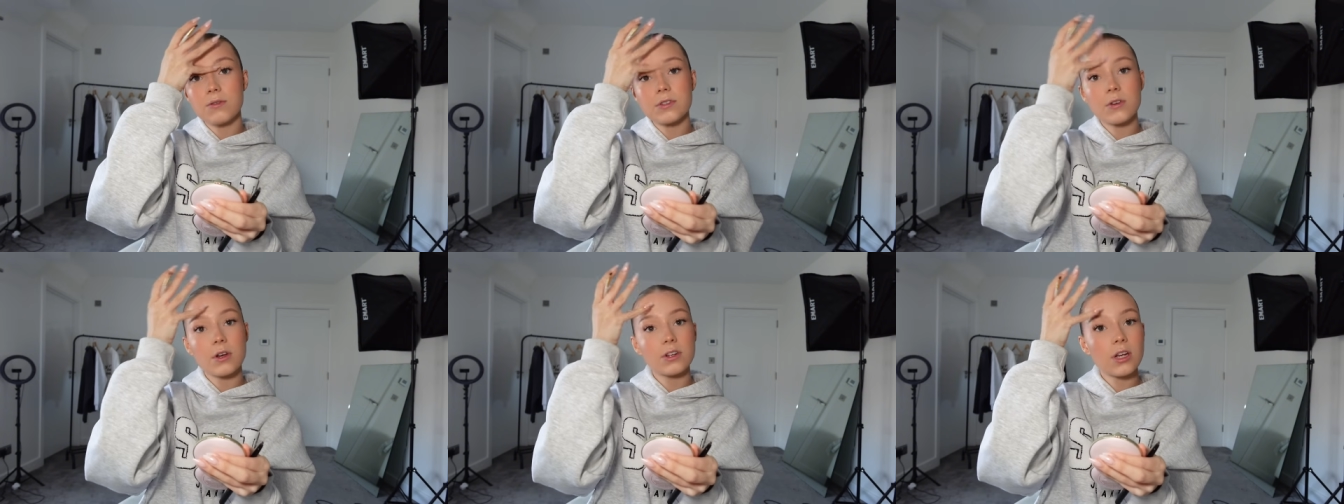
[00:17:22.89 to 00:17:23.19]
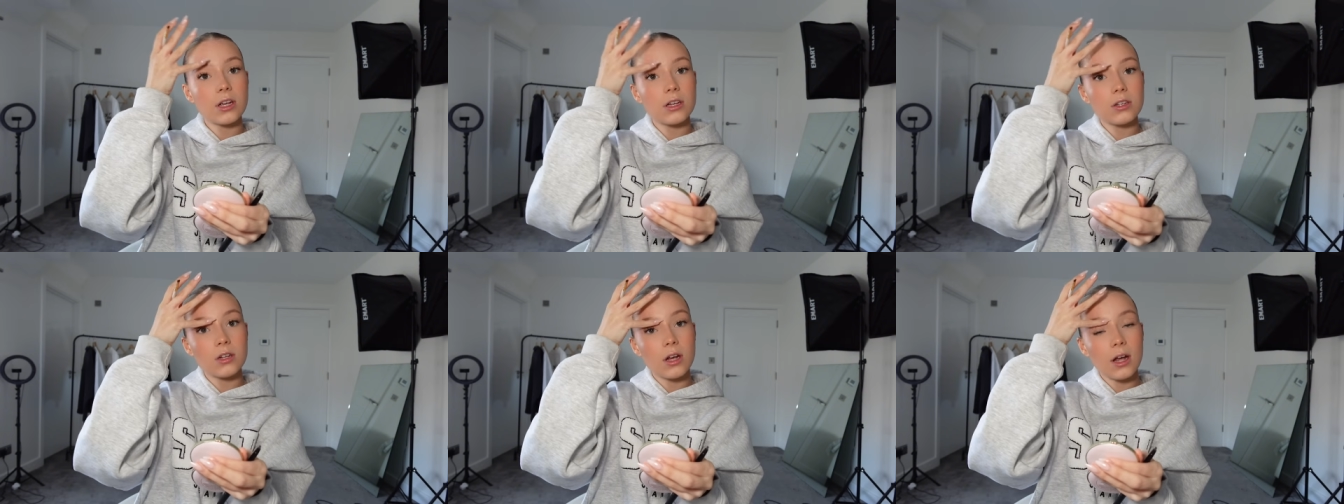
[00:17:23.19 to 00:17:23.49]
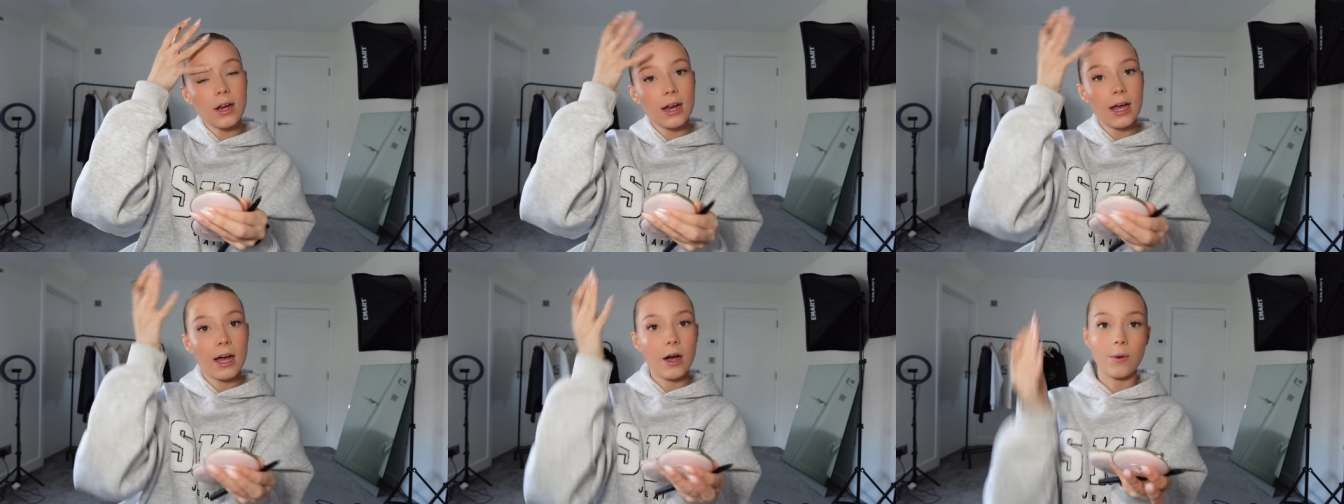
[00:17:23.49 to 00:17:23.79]
So I changed it
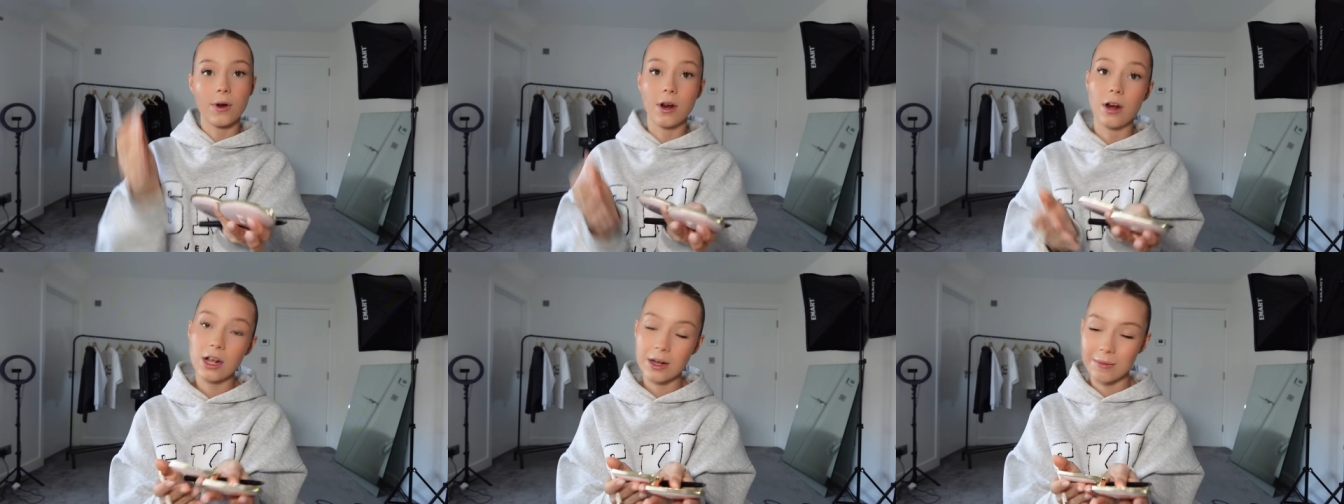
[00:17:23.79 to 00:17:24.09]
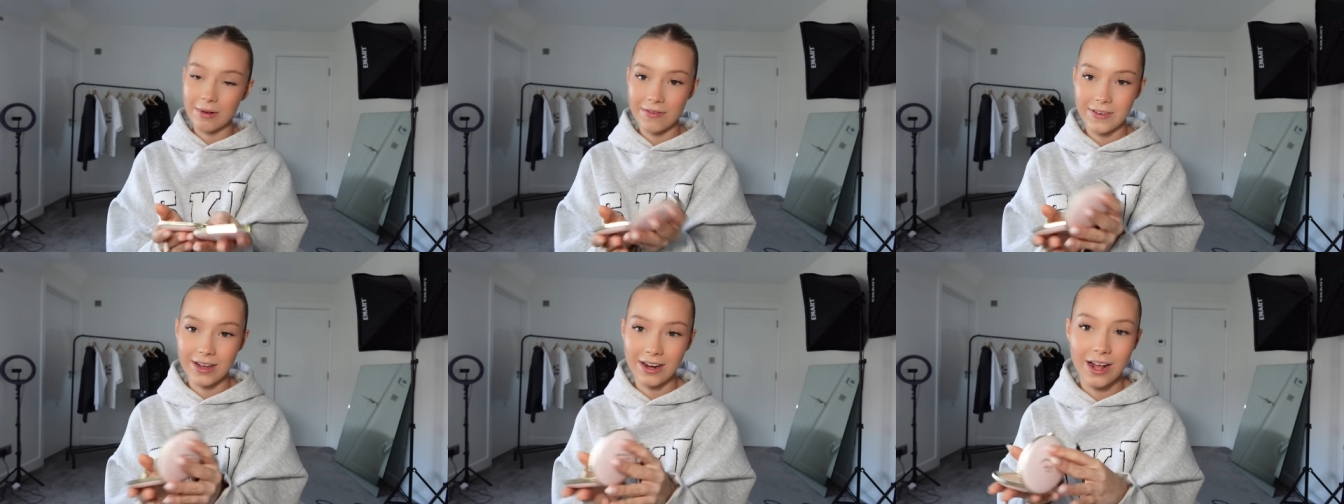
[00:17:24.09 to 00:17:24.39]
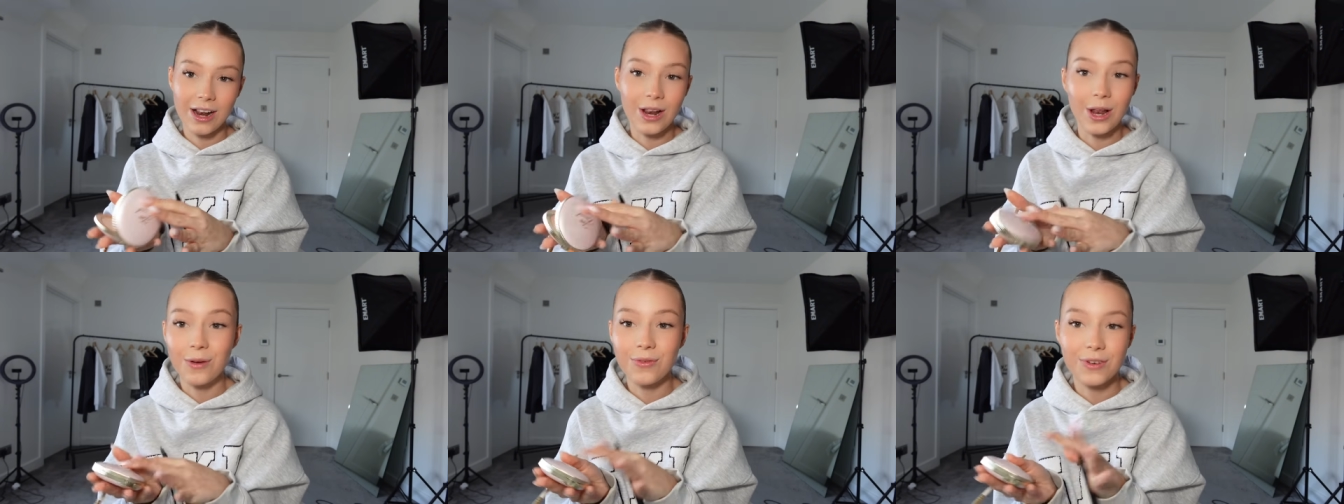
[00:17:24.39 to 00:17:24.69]
and now when I look at my feed,
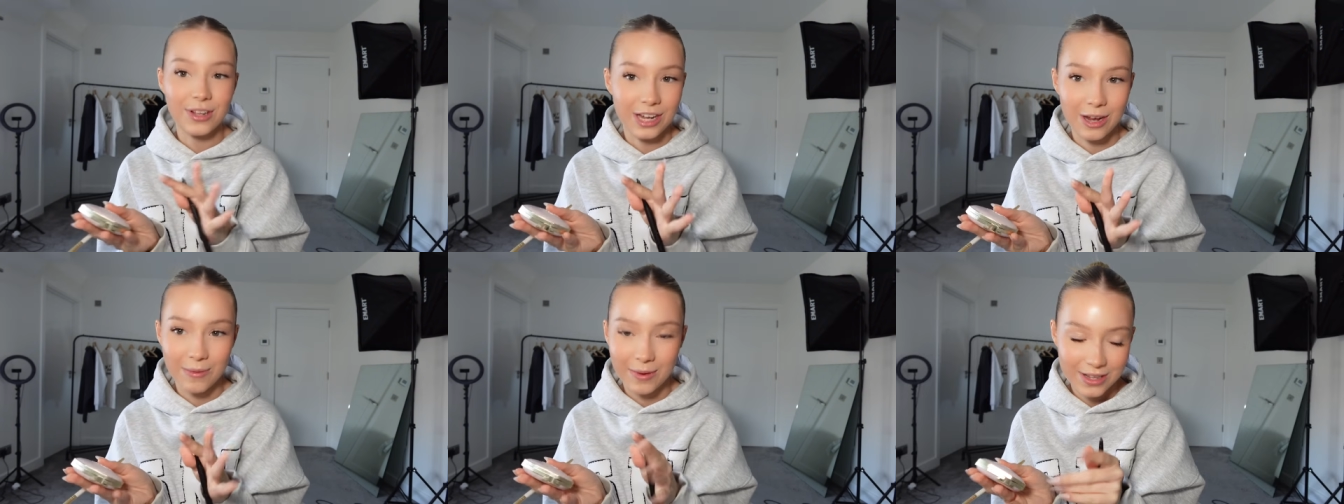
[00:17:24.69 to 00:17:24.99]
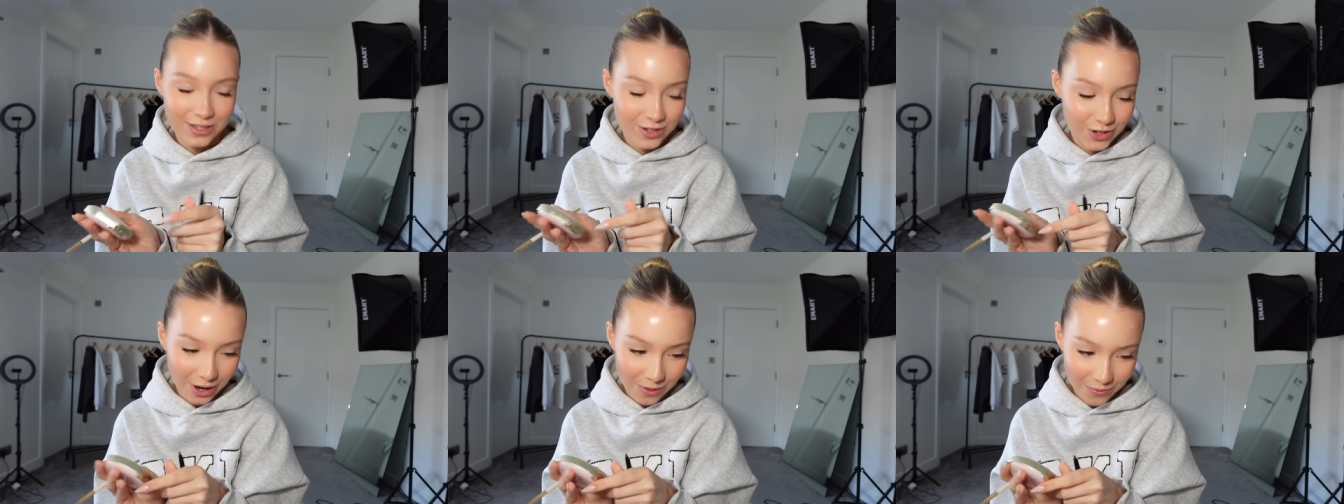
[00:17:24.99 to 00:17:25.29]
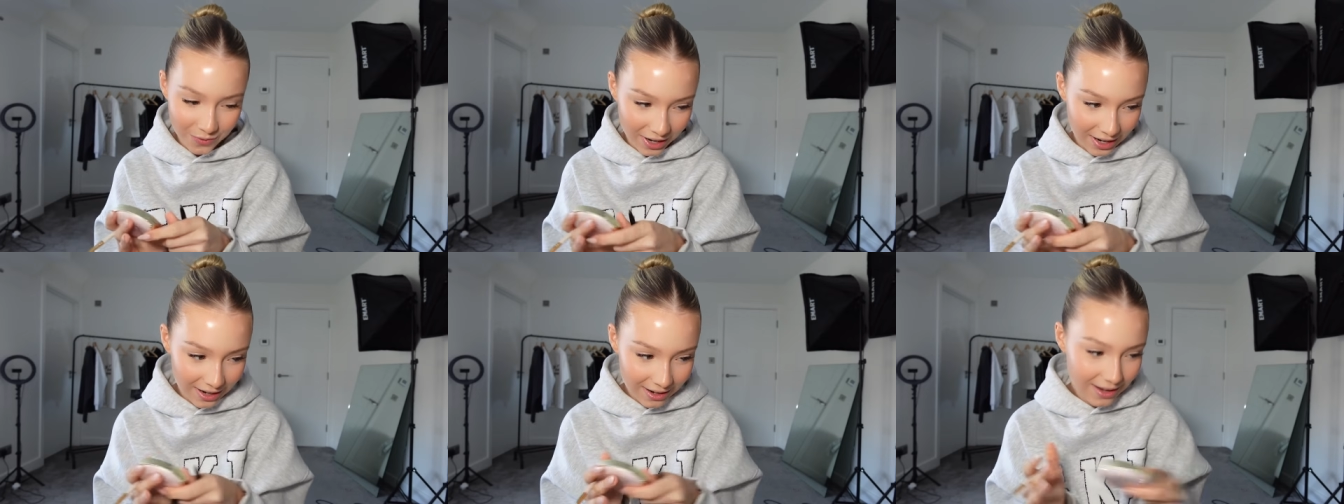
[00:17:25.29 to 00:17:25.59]
I love looking at my Instagram
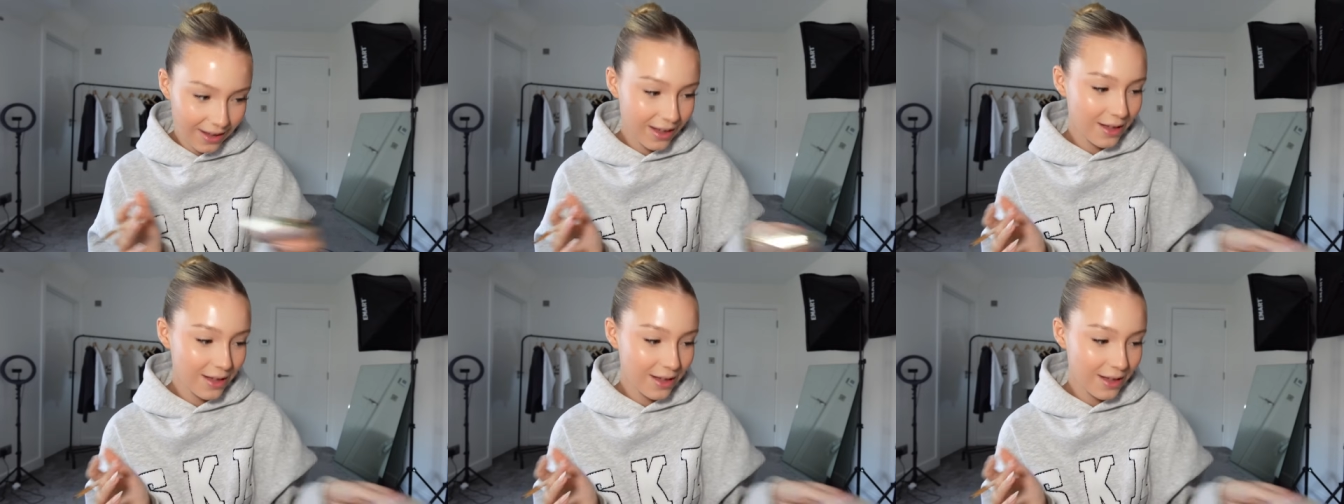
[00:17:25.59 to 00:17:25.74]
feed